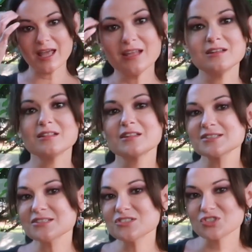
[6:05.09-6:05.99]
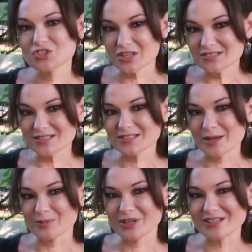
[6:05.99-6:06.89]
And this is just a
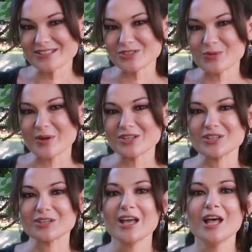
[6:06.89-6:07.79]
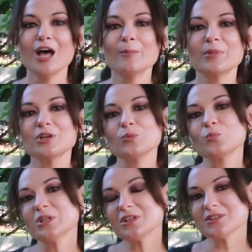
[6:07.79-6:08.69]
temporary situation, but
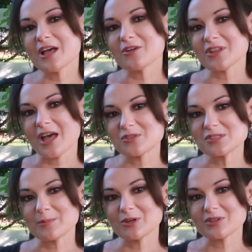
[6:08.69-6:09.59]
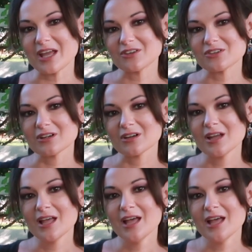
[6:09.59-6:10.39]
it will allow the house sparrow to enter.